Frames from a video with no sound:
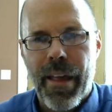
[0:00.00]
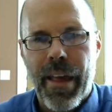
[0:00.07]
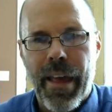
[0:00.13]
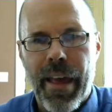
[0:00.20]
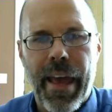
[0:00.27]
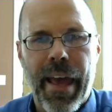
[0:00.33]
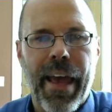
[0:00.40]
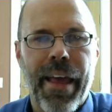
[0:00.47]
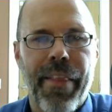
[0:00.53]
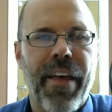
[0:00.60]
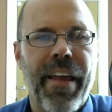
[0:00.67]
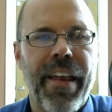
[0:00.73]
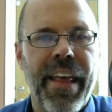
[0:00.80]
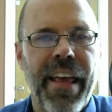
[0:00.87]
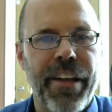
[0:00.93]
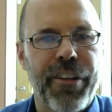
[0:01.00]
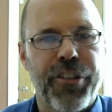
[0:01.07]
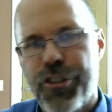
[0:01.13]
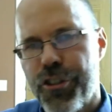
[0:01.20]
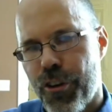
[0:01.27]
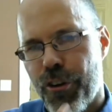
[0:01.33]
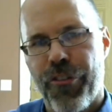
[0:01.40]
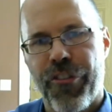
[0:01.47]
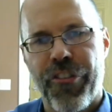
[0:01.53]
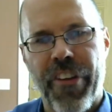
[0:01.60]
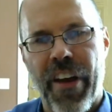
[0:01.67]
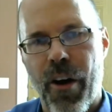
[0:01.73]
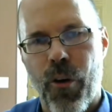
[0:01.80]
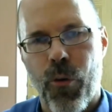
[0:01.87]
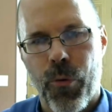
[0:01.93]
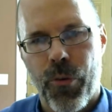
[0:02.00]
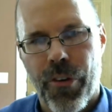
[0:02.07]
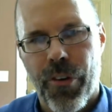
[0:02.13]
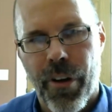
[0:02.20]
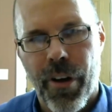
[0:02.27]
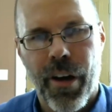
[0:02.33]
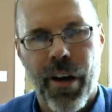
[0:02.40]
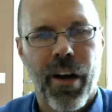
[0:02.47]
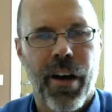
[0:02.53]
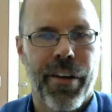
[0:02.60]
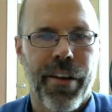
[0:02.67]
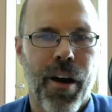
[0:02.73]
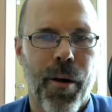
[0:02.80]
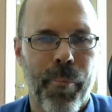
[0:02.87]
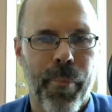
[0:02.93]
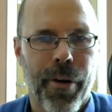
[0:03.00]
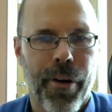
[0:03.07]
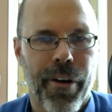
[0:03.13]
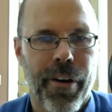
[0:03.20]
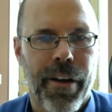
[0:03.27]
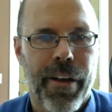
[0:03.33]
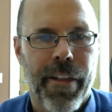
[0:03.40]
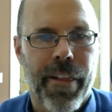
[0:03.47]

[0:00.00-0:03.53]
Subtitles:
And then it churns out a number.